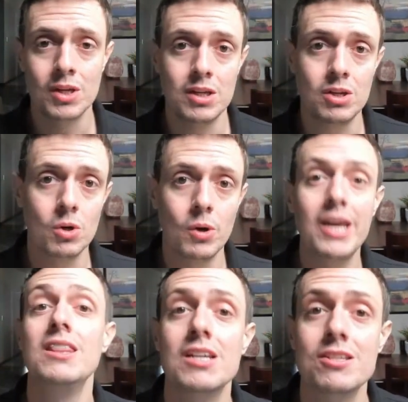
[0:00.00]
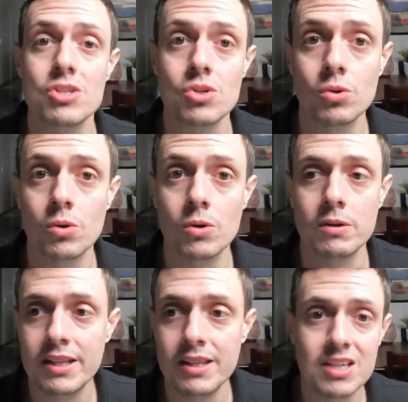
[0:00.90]
you know, in this tool
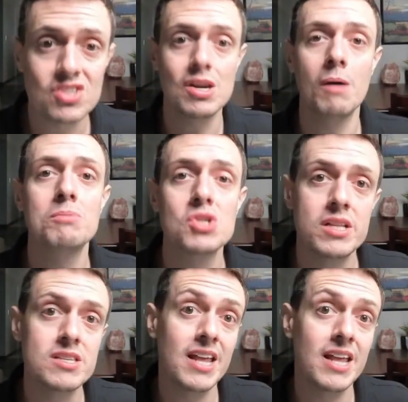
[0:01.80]
in the assumptions